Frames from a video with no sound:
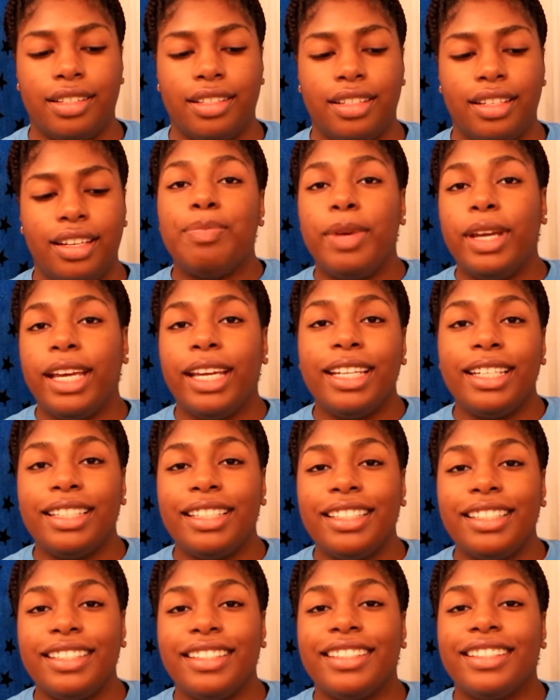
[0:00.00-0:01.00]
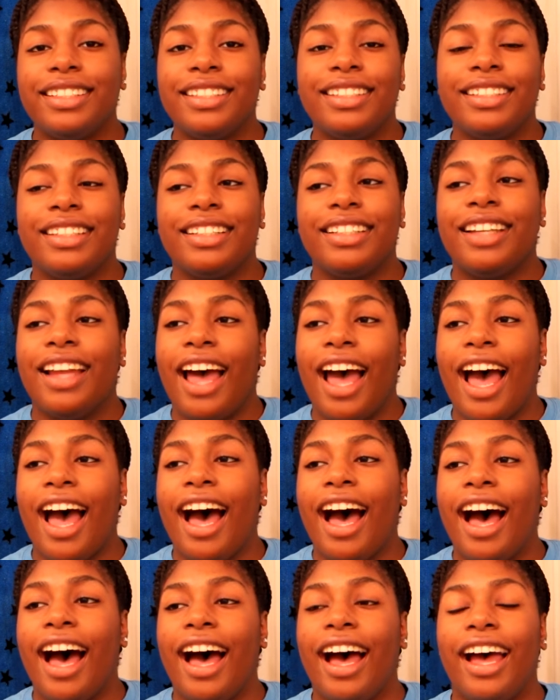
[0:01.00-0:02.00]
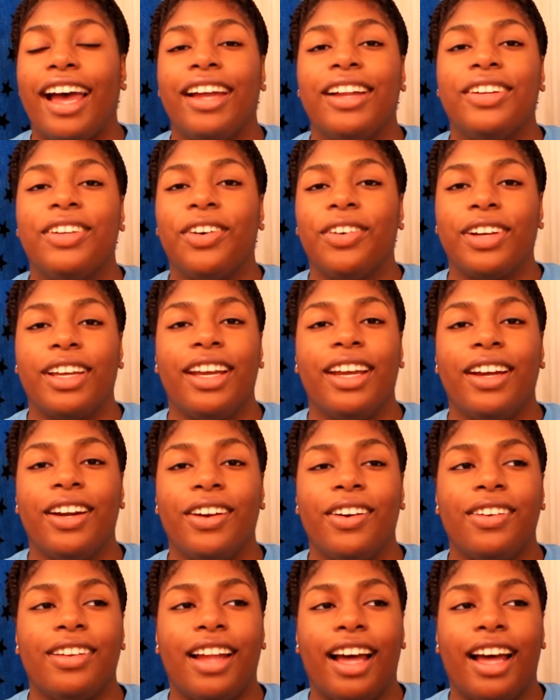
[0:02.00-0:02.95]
spins, I don't care.